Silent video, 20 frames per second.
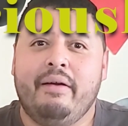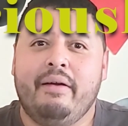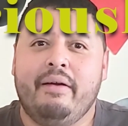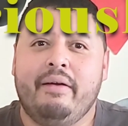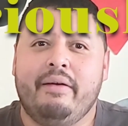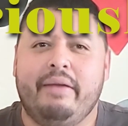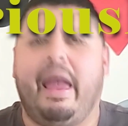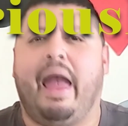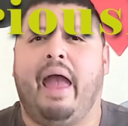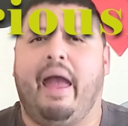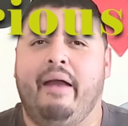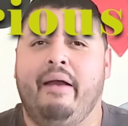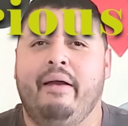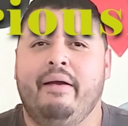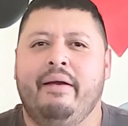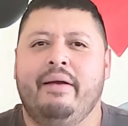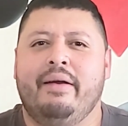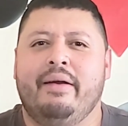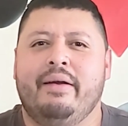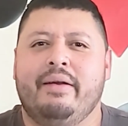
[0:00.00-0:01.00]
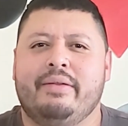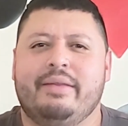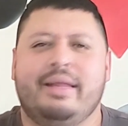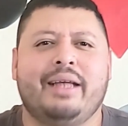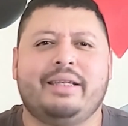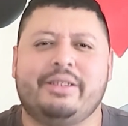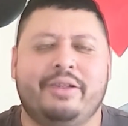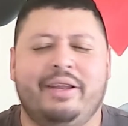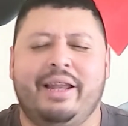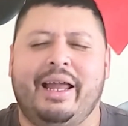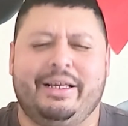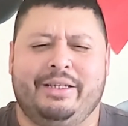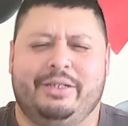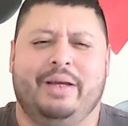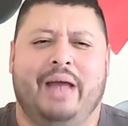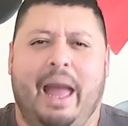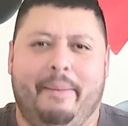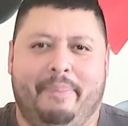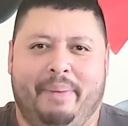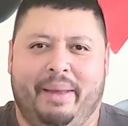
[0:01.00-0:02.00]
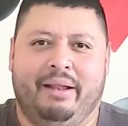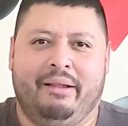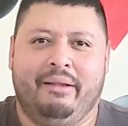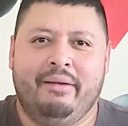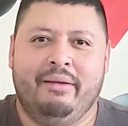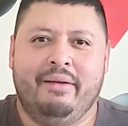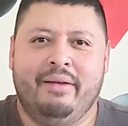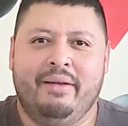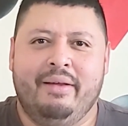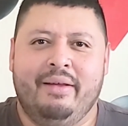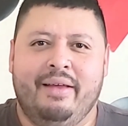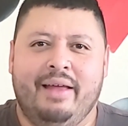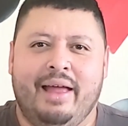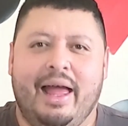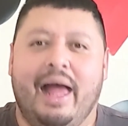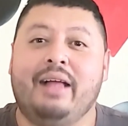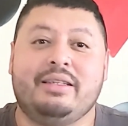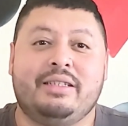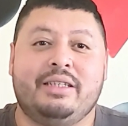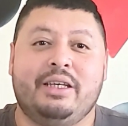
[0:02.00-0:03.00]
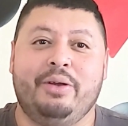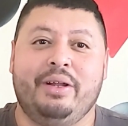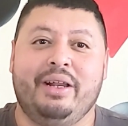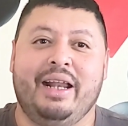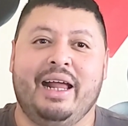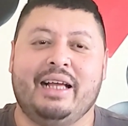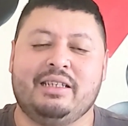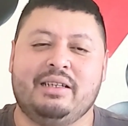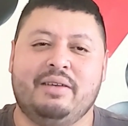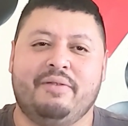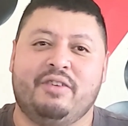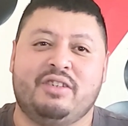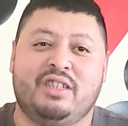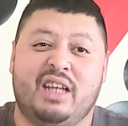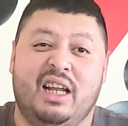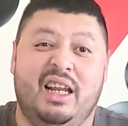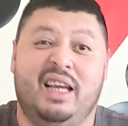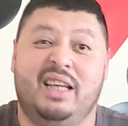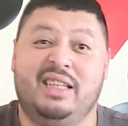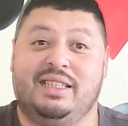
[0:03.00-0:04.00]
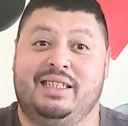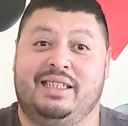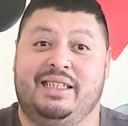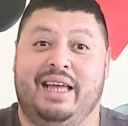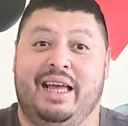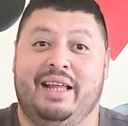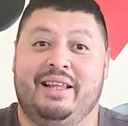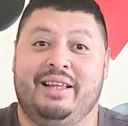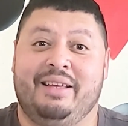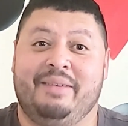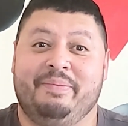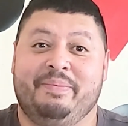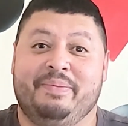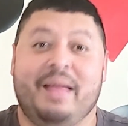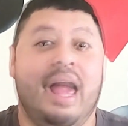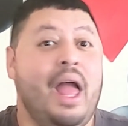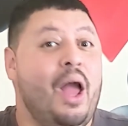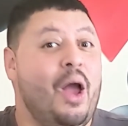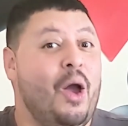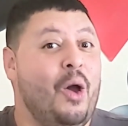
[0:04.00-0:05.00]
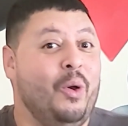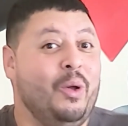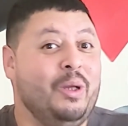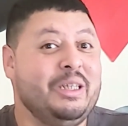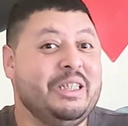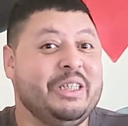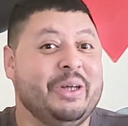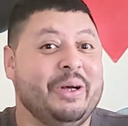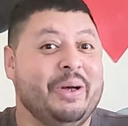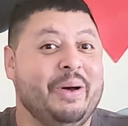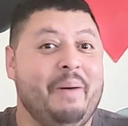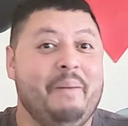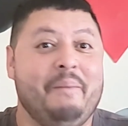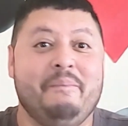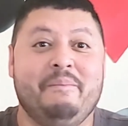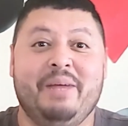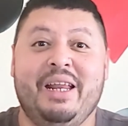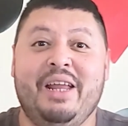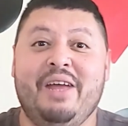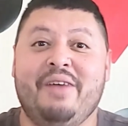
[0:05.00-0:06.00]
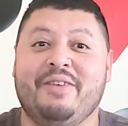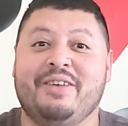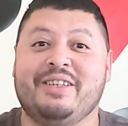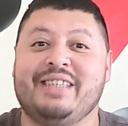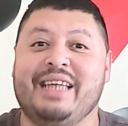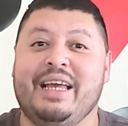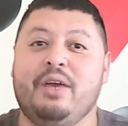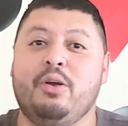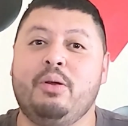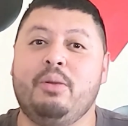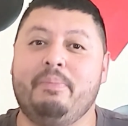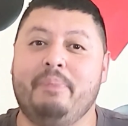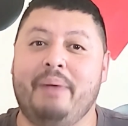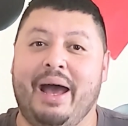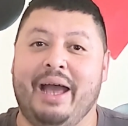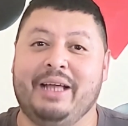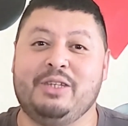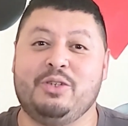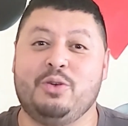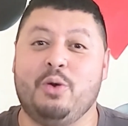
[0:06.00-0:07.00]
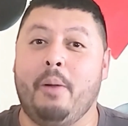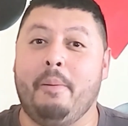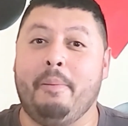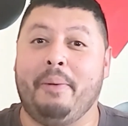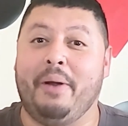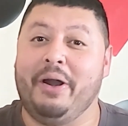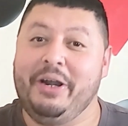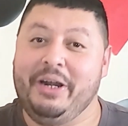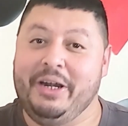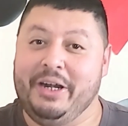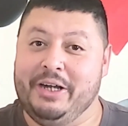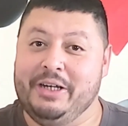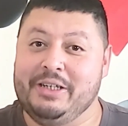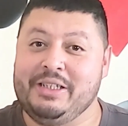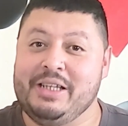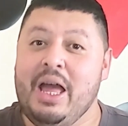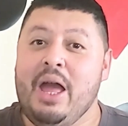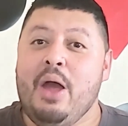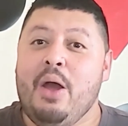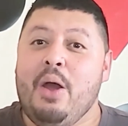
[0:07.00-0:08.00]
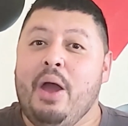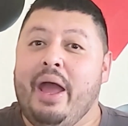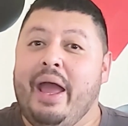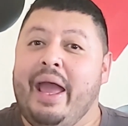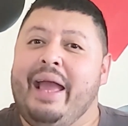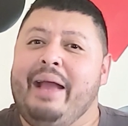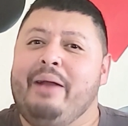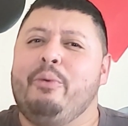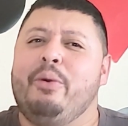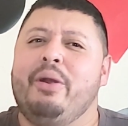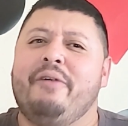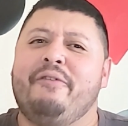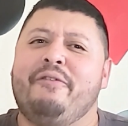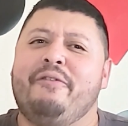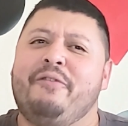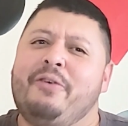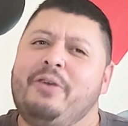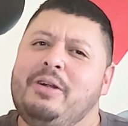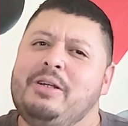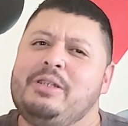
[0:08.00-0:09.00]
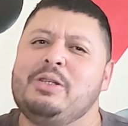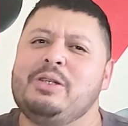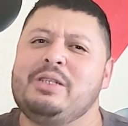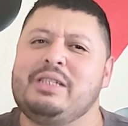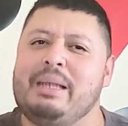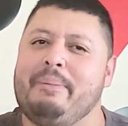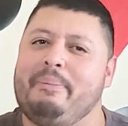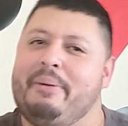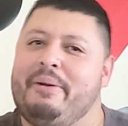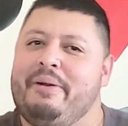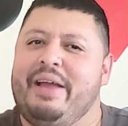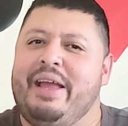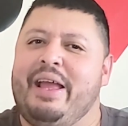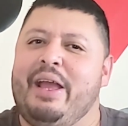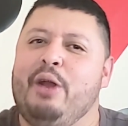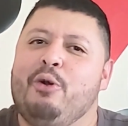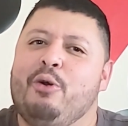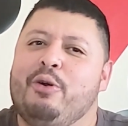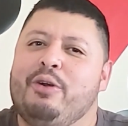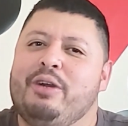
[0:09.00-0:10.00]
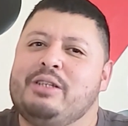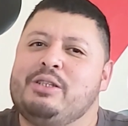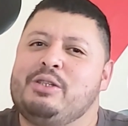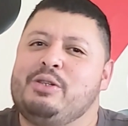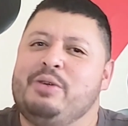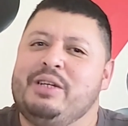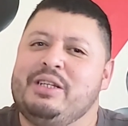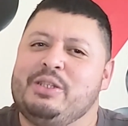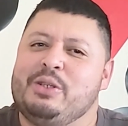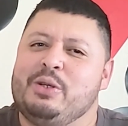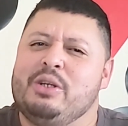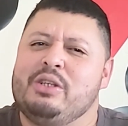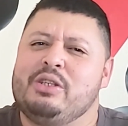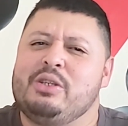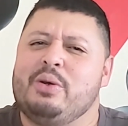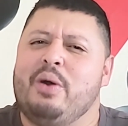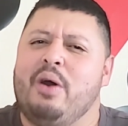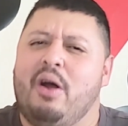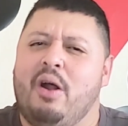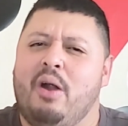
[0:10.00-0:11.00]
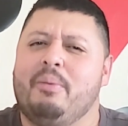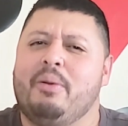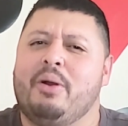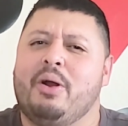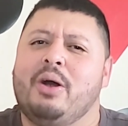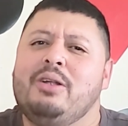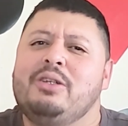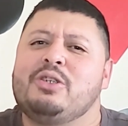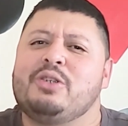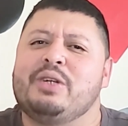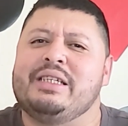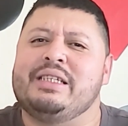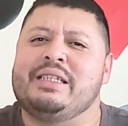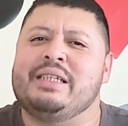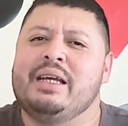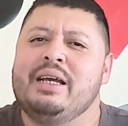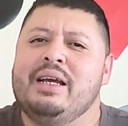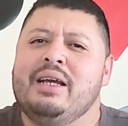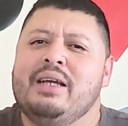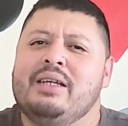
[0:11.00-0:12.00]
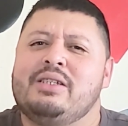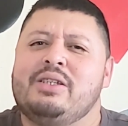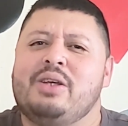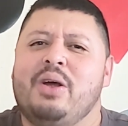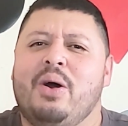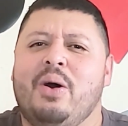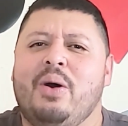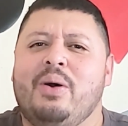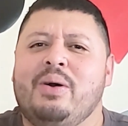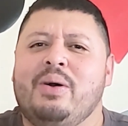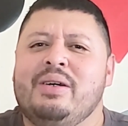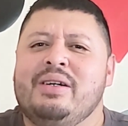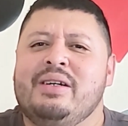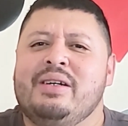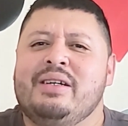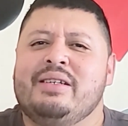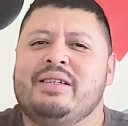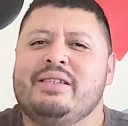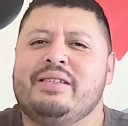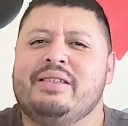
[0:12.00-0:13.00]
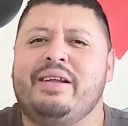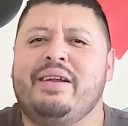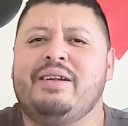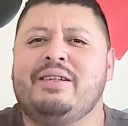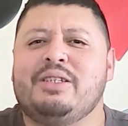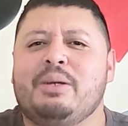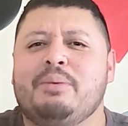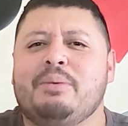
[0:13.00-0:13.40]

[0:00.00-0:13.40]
Yeah, that's not like to happen. I'll see you in Nassau for Chinese instead. Also, many of us say goodbye to our partners and we're forced to separate in order to return to our home countries. So, there are some